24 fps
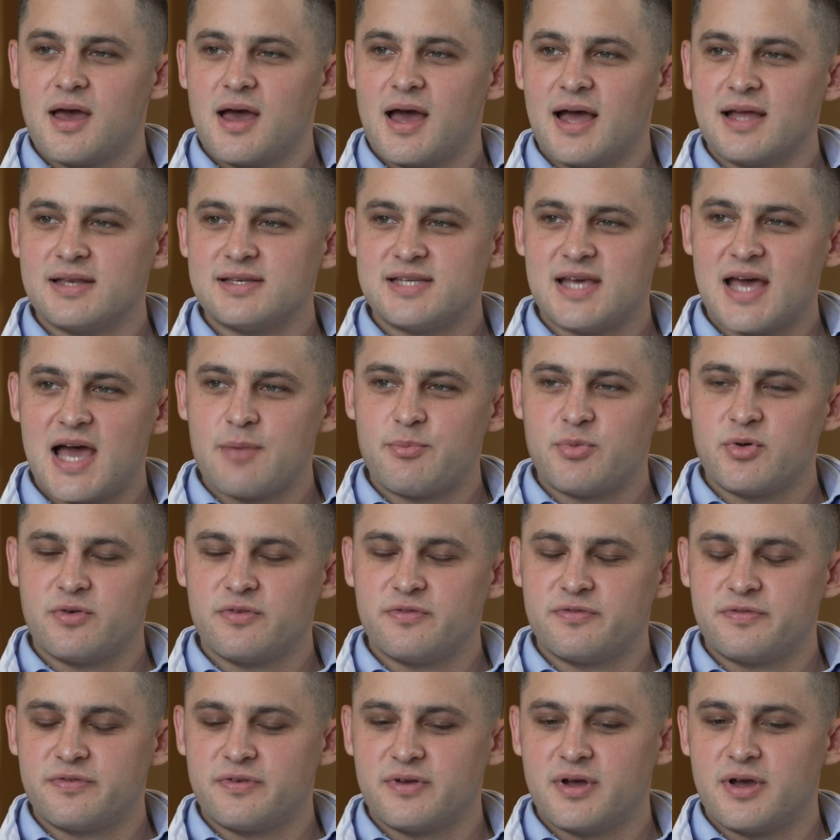On top
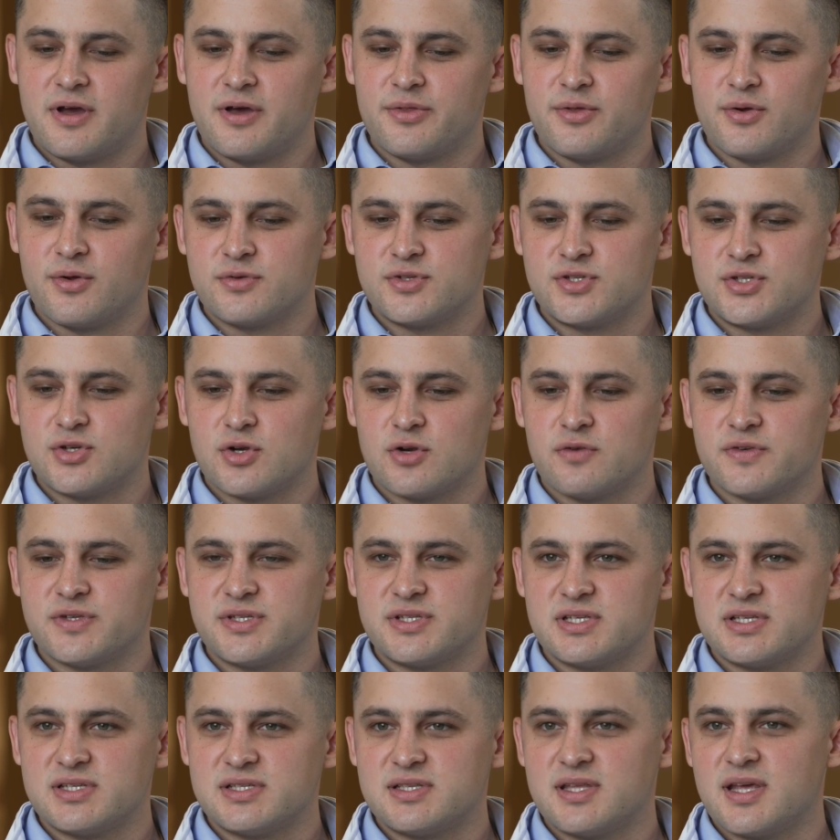of other
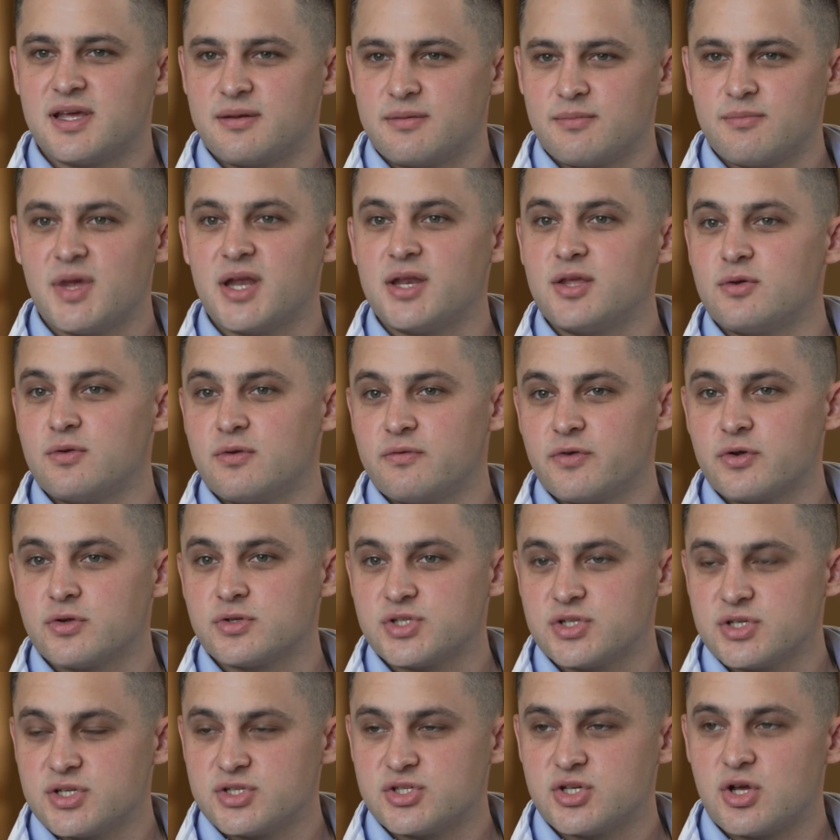services that many
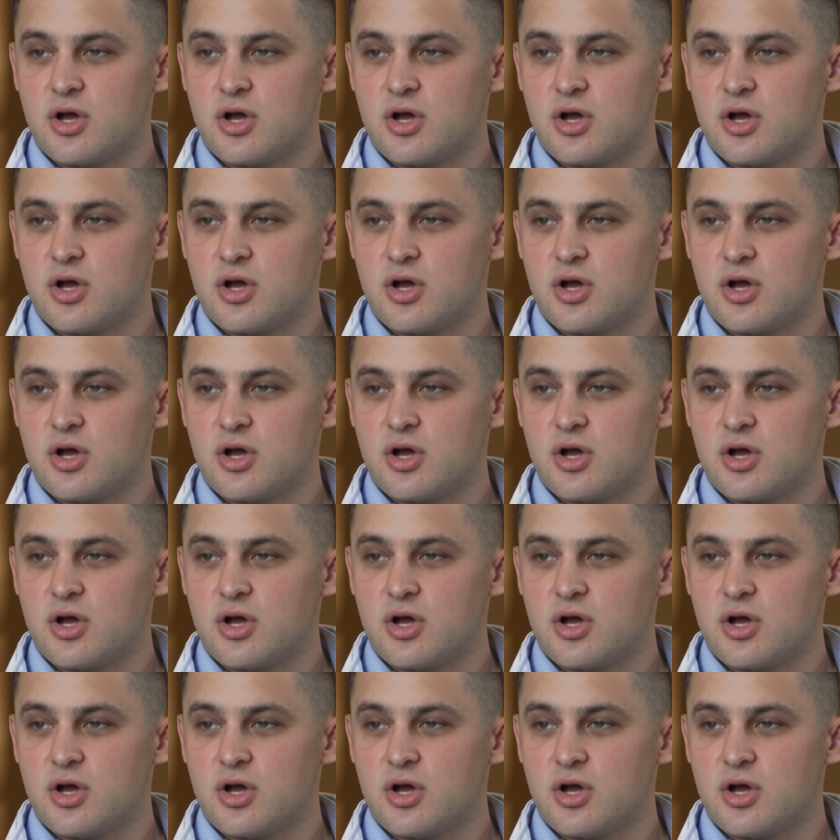universities